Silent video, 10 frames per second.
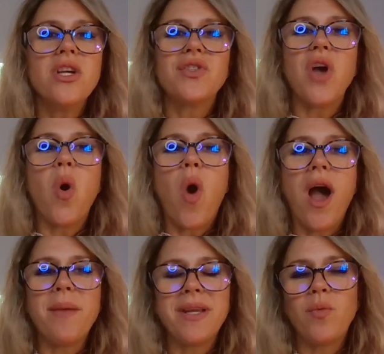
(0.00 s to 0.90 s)
So
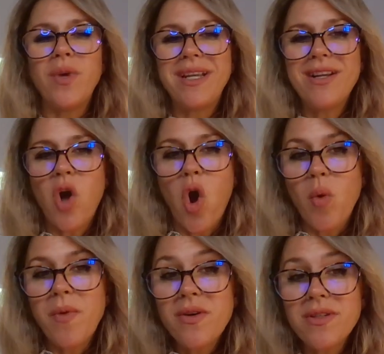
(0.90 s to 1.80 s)
I mean, we can
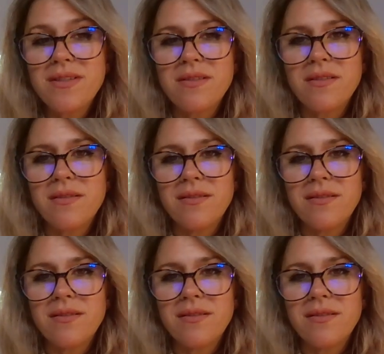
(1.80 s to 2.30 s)
almost